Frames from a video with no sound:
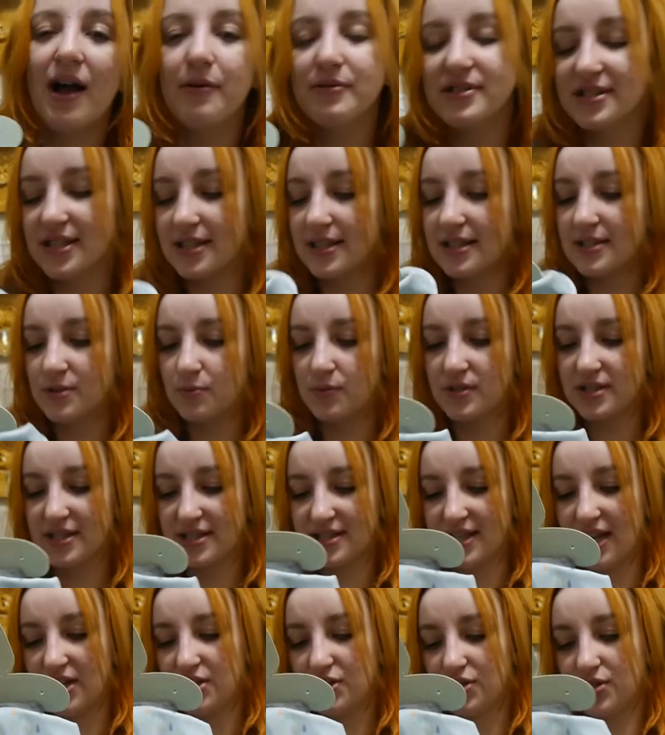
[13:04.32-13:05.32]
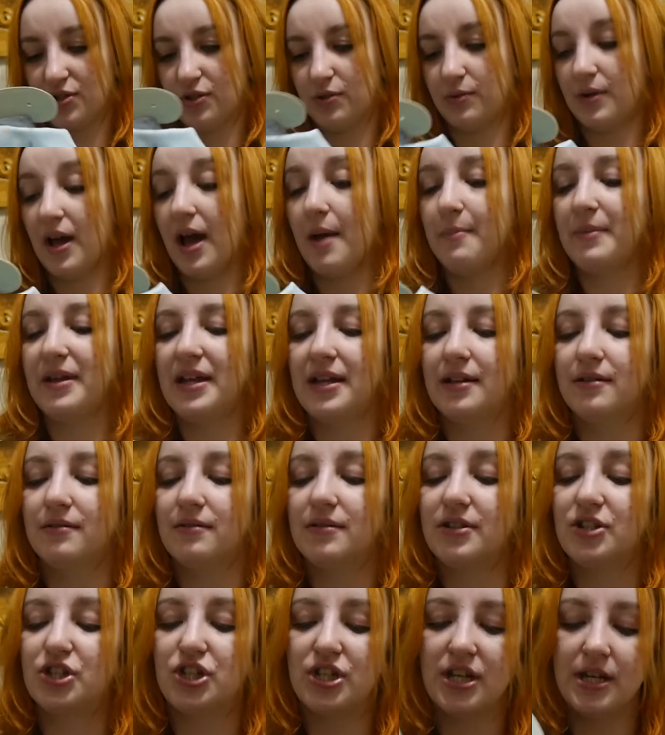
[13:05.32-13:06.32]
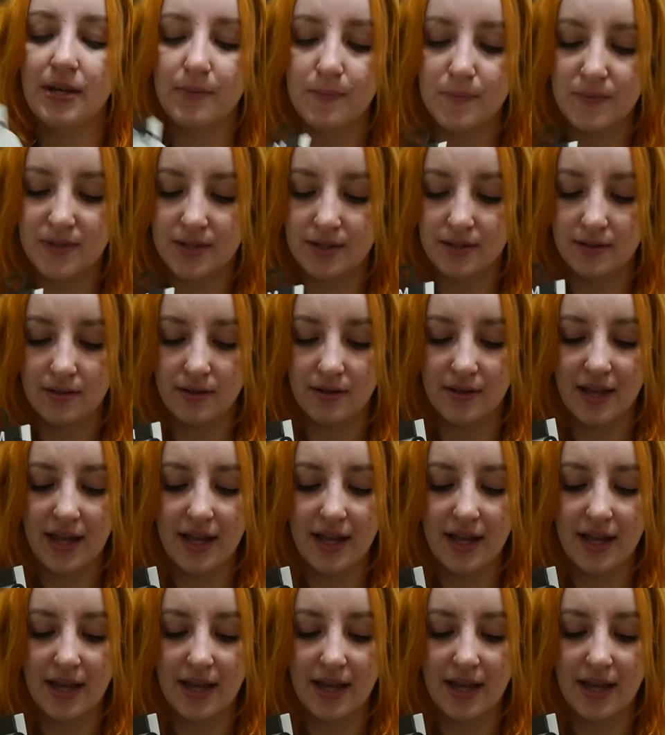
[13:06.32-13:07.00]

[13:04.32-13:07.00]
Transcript: I would say this was essential. I mean, Sheebs,